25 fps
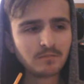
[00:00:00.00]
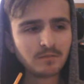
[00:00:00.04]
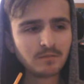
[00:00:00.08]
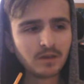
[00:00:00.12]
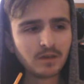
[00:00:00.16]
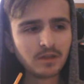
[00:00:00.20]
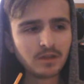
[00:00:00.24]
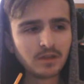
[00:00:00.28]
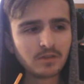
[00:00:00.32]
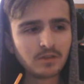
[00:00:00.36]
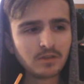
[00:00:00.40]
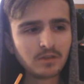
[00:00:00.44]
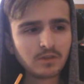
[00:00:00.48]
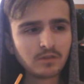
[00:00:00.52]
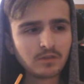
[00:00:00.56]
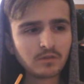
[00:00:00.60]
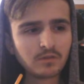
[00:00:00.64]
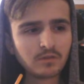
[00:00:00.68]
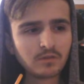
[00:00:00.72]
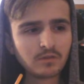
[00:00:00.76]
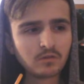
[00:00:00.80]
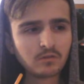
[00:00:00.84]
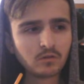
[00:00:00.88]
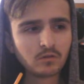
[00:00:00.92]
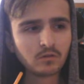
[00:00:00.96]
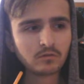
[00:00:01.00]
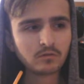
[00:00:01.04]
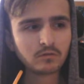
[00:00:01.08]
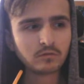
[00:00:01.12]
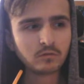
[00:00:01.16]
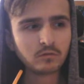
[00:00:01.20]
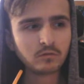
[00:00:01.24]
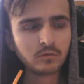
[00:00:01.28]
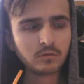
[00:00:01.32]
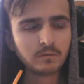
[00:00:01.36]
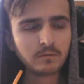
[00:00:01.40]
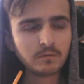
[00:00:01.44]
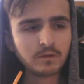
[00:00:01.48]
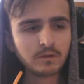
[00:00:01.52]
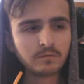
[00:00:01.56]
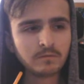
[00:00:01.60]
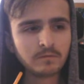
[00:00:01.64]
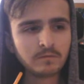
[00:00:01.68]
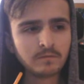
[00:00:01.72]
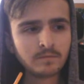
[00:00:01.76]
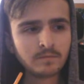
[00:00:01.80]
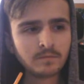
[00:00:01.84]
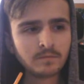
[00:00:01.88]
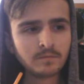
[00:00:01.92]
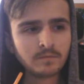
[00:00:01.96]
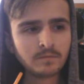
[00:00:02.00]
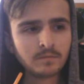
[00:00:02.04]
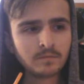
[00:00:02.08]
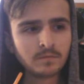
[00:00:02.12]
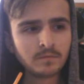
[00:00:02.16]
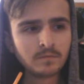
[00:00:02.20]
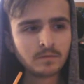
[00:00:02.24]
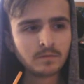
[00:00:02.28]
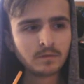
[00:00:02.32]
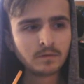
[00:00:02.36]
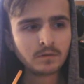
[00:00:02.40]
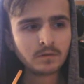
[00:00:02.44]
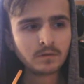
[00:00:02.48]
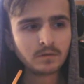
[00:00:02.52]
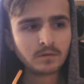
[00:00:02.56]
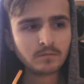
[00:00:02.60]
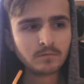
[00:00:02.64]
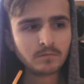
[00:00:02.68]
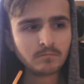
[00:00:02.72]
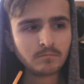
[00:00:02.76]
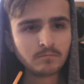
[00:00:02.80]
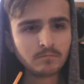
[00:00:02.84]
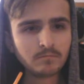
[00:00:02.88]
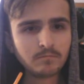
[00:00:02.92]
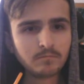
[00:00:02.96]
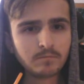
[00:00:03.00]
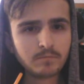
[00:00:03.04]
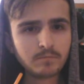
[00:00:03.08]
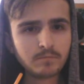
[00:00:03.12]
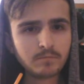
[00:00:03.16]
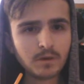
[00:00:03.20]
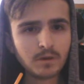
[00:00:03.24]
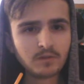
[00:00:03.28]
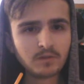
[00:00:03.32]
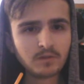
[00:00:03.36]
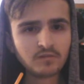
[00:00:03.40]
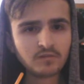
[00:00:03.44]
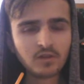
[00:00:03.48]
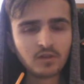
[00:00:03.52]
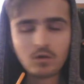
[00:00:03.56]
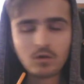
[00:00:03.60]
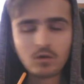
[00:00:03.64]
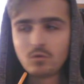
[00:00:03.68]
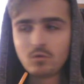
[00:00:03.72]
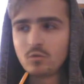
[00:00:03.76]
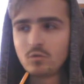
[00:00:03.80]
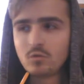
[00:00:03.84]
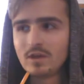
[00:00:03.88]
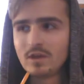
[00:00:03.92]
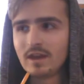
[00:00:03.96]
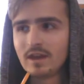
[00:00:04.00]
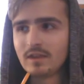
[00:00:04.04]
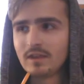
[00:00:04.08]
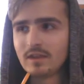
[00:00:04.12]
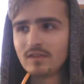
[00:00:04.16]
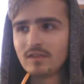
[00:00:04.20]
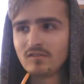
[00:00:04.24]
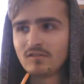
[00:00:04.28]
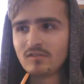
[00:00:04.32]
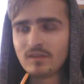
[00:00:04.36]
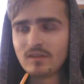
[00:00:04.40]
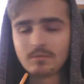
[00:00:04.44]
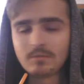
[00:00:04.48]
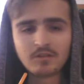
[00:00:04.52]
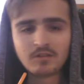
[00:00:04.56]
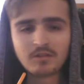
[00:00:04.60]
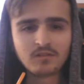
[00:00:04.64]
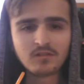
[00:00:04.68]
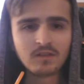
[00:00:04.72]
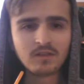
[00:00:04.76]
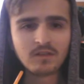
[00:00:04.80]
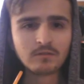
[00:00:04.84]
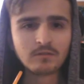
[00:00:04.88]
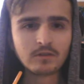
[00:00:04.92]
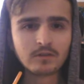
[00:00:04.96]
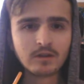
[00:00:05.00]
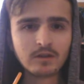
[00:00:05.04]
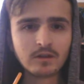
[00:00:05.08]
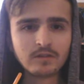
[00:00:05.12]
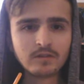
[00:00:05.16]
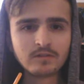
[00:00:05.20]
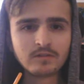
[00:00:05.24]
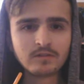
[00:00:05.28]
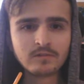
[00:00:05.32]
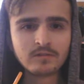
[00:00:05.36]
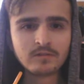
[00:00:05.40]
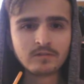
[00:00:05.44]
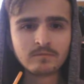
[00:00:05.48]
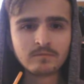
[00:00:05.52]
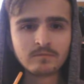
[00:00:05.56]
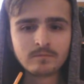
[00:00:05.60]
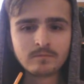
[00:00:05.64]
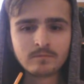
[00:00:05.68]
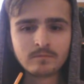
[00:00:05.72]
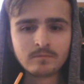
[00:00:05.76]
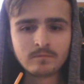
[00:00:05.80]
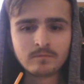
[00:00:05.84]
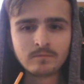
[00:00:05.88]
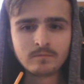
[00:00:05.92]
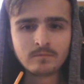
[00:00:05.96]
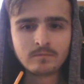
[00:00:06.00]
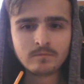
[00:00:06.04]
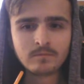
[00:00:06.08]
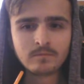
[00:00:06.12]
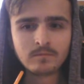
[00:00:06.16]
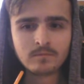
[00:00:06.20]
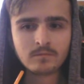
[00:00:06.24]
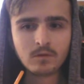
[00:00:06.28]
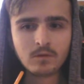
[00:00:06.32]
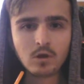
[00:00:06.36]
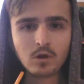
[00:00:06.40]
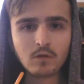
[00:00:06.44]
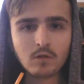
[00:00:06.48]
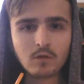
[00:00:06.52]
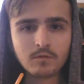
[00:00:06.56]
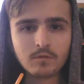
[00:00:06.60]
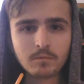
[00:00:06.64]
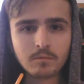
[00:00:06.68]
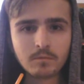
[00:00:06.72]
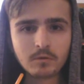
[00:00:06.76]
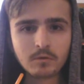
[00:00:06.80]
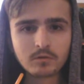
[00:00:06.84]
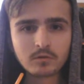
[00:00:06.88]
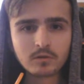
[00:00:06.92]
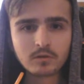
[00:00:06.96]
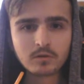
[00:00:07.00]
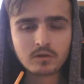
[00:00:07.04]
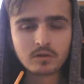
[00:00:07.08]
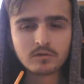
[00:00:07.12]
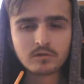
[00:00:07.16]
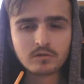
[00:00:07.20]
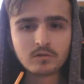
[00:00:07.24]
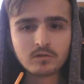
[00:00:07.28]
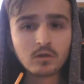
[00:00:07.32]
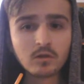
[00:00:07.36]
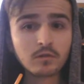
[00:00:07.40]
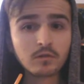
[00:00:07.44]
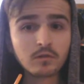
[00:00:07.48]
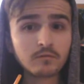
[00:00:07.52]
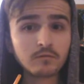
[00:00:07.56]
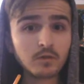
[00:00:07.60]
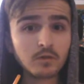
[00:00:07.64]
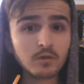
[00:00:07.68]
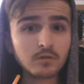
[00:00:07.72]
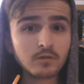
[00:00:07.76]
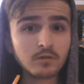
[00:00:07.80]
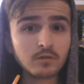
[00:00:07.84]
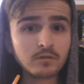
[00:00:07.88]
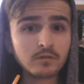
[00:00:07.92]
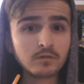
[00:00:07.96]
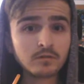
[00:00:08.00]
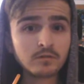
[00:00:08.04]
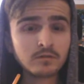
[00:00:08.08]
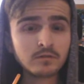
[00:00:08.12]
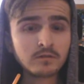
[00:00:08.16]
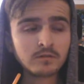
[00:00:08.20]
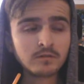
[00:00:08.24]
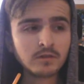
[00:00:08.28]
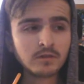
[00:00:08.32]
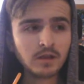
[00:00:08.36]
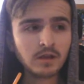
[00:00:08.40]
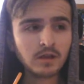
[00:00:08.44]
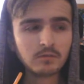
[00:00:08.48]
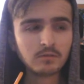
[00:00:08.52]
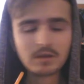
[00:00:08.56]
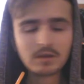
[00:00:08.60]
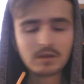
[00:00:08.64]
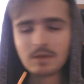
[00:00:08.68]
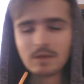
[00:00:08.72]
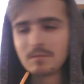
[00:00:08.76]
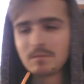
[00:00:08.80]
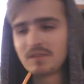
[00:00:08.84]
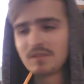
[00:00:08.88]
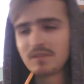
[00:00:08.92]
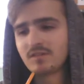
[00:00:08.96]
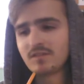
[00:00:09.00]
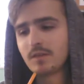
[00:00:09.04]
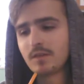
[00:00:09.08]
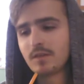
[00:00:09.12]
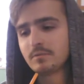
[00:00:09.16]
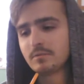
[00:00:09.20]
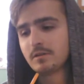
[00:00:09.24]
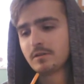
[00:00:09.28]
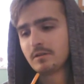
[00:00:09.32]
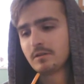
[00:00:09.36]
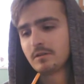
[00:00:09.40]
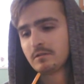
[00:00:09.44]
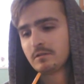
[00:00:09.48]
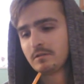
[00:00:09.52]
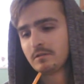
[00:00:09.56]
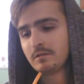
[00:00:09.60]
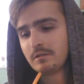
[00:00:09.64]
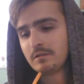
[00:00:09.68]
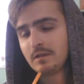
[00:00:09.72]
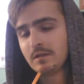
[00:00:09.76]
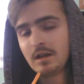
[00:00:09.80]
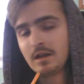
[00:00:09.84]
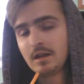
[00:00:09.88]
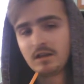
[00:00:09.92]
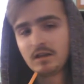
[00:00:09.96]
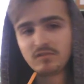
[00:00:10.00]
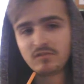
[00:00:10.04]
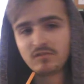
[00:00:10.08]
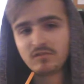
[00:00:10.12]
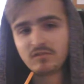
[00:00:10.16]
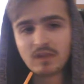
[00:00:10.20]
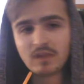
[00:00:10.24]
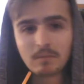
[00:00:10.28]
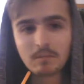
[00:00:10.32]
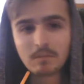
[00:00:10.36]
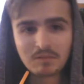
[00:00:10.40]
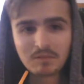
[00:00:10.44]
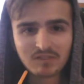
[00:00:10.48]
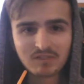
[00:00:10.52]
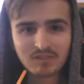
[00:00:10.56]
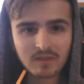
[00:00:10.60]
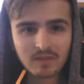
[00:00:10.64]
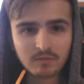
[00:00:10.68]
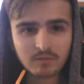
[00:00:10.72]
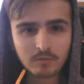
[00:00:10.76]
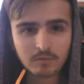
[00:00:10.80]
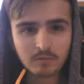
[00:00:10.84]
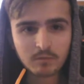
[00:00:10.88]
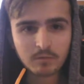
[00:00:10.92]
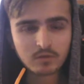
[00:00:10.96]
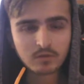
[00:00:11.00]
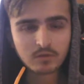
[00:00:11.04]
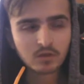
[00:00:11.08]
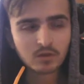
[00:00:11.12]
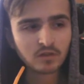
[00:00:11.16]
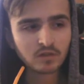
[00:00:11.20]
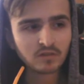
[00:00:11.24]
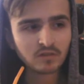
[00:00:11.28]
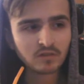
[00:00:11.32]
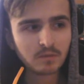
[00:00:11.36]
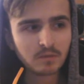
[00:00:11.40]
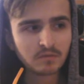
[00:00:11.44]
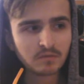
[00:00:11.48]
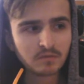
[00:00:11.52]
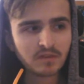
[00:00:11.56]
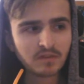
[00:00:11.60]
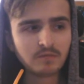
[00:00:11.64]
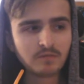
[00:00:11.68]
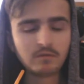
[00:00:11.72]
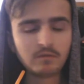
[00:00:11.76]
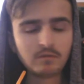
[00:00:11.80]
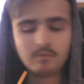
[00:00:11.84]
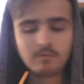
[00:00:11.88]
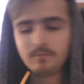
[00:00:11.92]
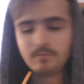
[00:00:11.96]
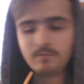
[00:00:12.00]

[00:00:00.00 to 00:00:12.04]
other than the doctor annoying me. But so yeah, this is episode 7, guys, of the podcast, not the vlog. I'm gonna get mixed up, and it's number 7, podcast number 7.